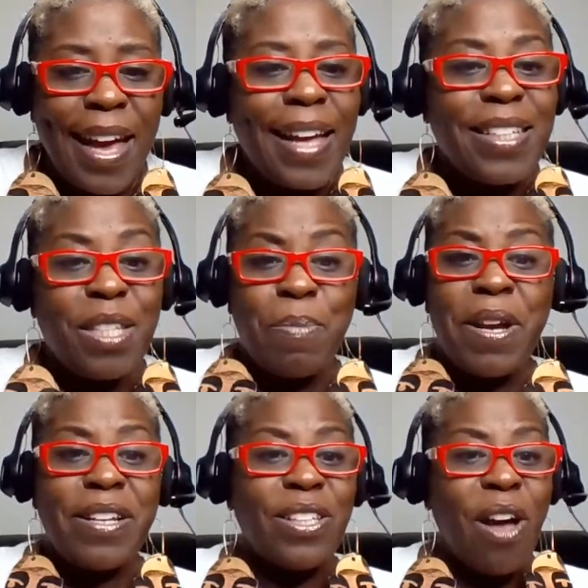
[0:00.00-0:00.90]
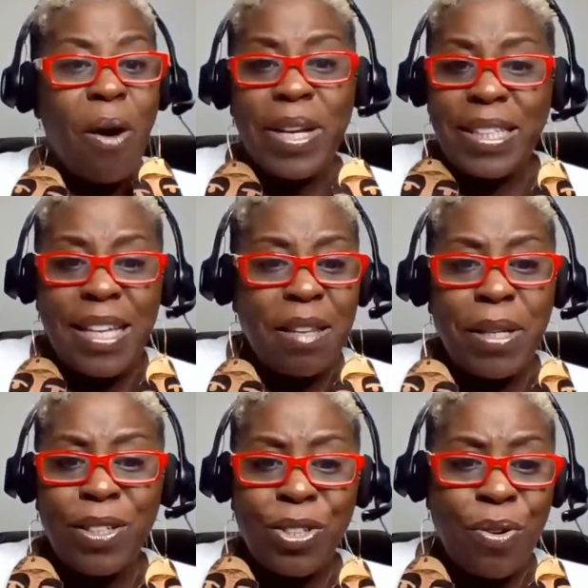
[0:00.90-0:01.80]
And the Spirit is always telling
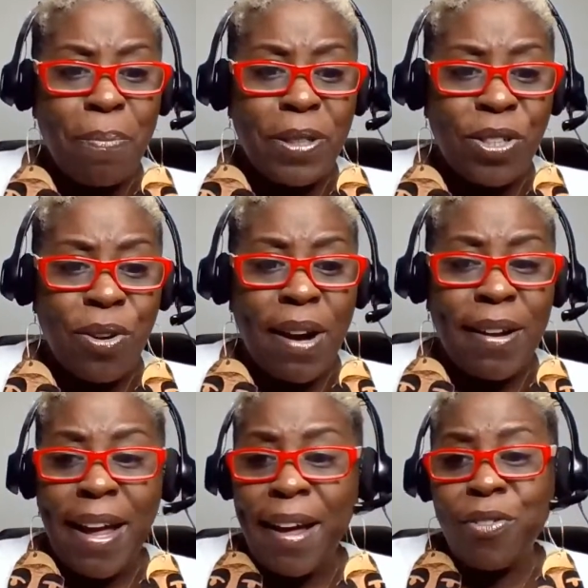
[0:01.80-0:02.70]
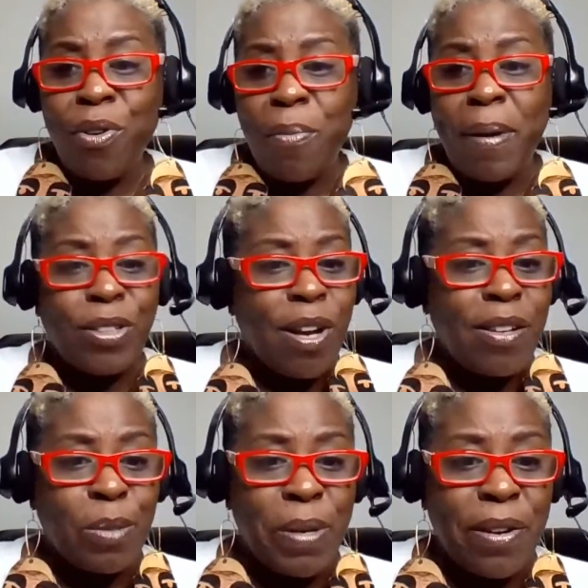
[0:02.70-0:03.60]
me to show up and show out. I don't know about
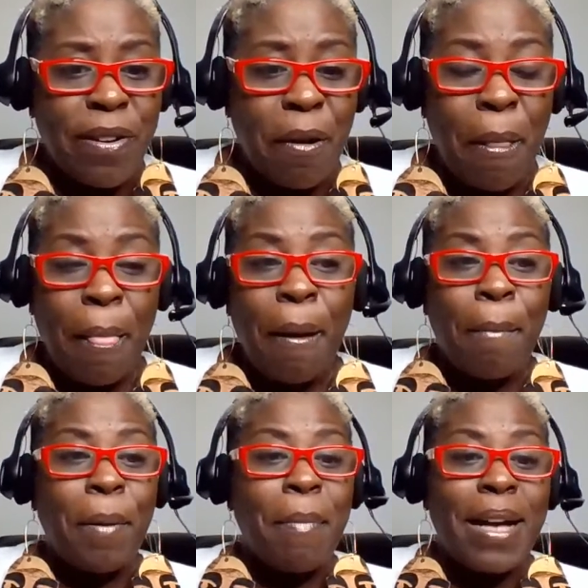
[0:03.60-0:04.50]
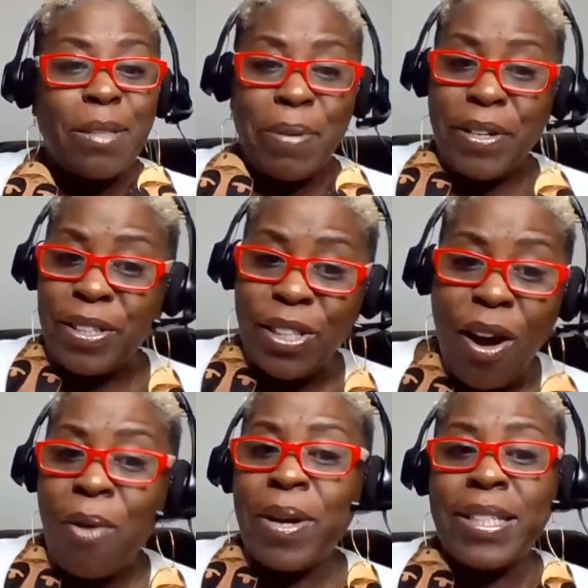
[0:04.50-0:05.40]
y'all spirit, but my spirit is
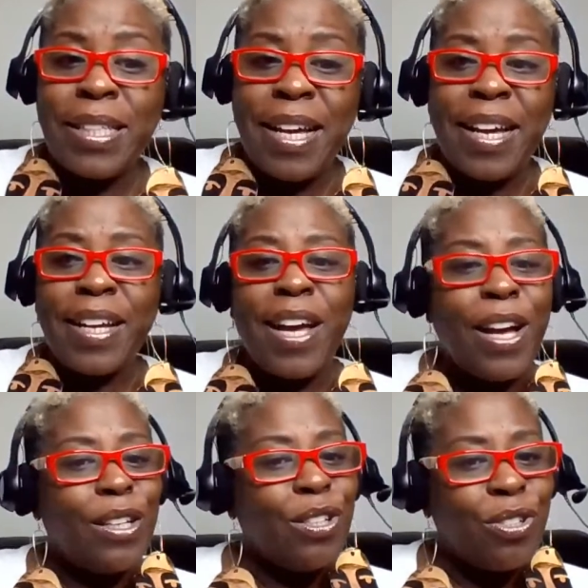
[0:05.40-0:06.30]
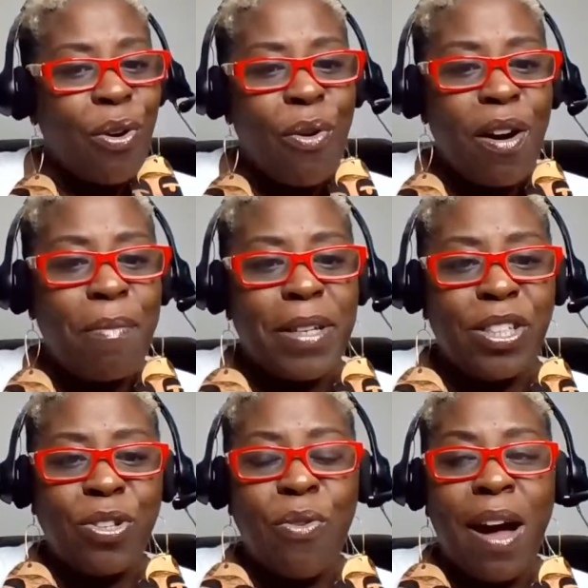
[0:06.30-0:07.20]
always saying show up and
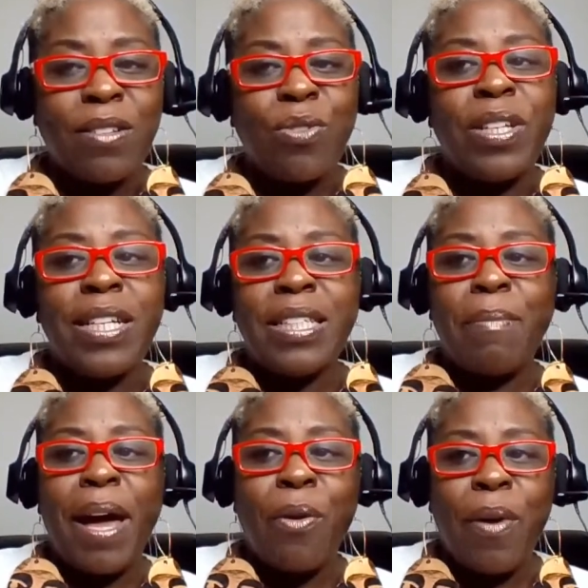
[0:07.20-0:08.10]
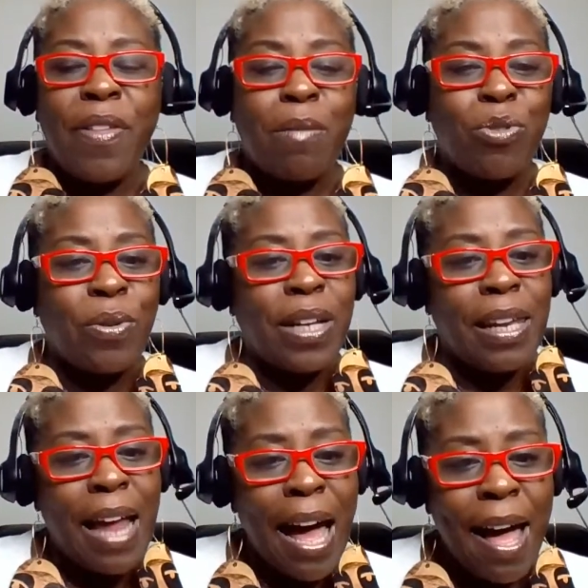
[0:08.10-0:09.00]
show out. So it doesn't matter whether I'm doing a
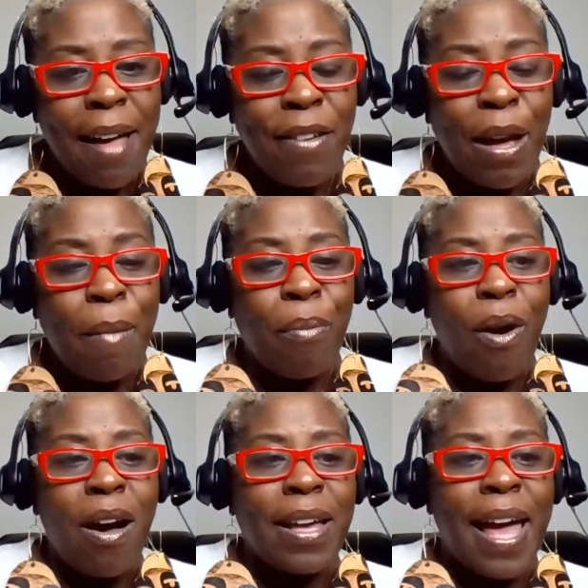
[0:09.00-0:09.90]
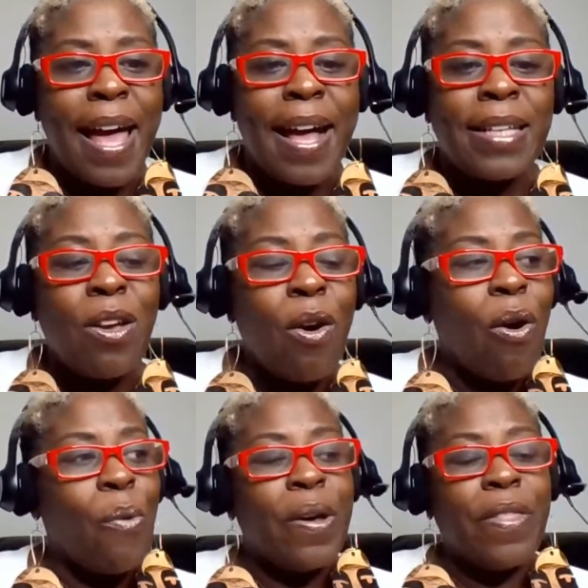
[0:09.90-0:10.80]
live broadcast
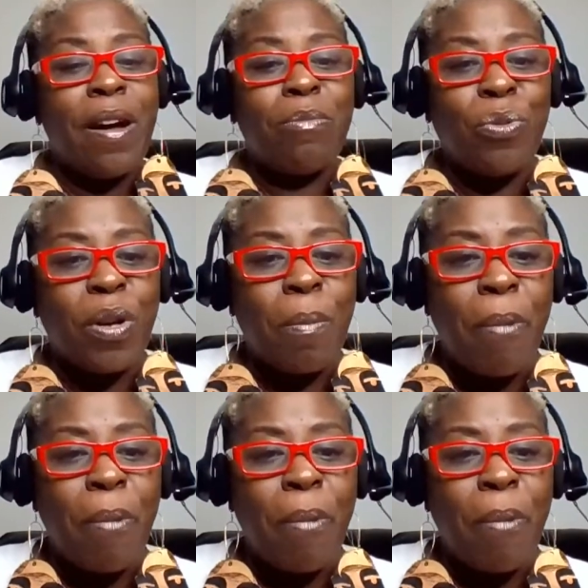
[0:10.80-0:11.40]
or whether I'm doing a